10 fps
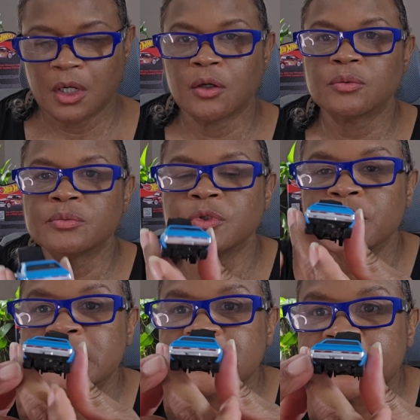Oh, you
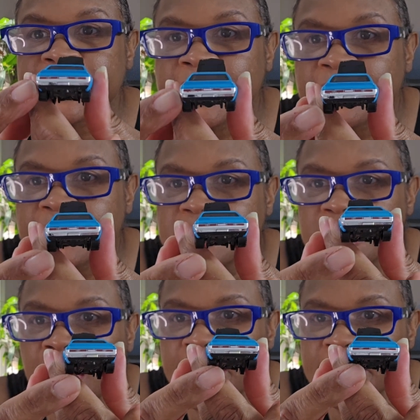can see the
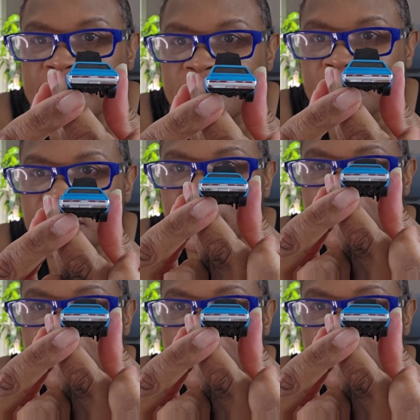tiny